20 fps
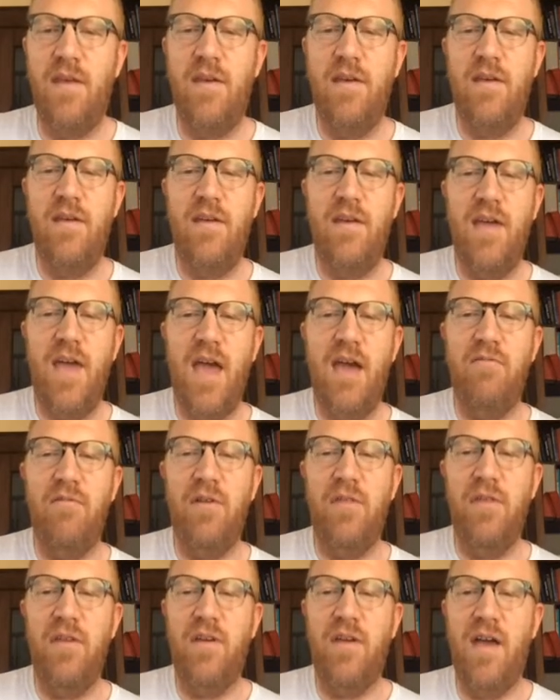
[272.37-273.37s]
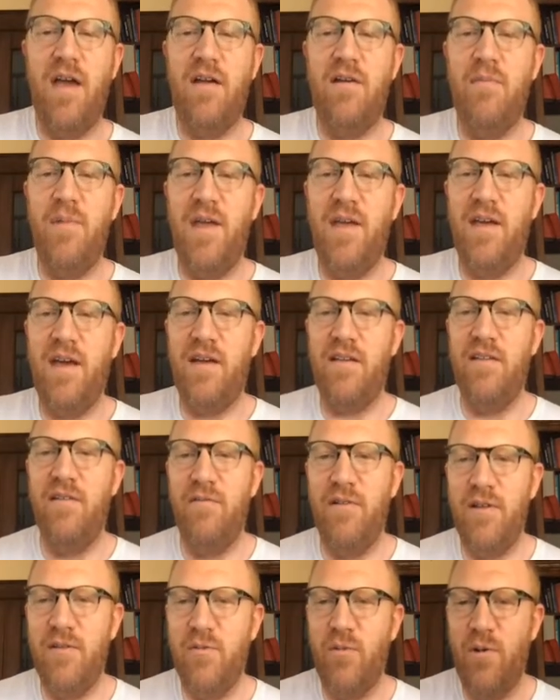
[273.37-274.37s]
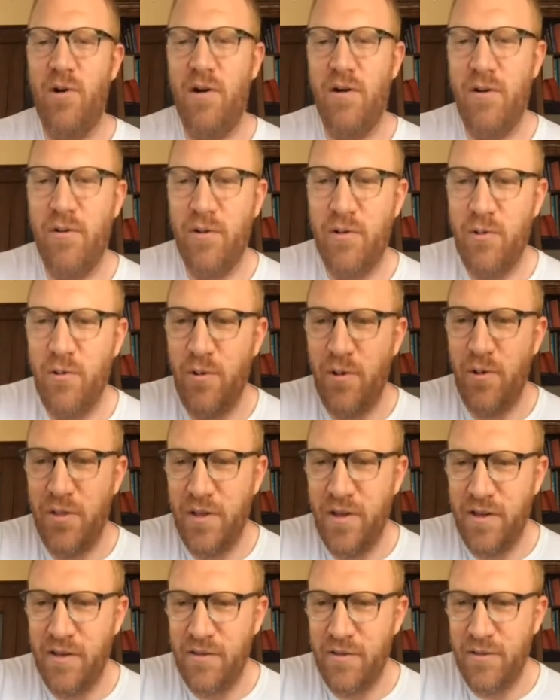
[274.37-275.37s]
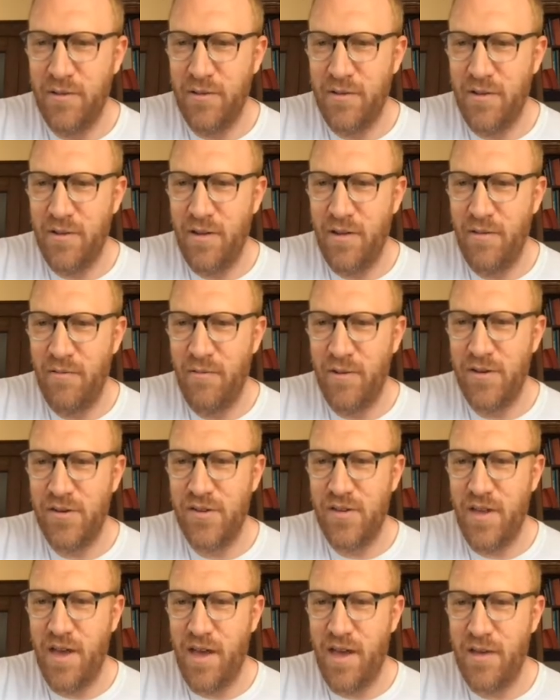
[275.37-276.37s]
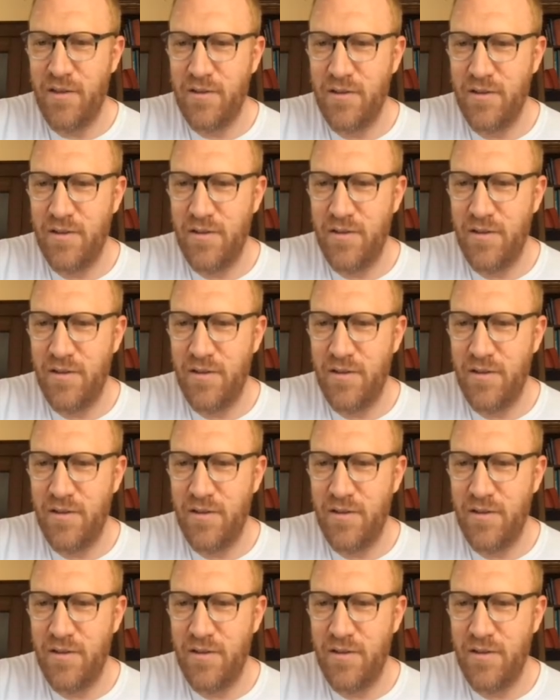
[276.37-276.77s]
Everything, how to make activities. Whoa, cool things, rich tasks.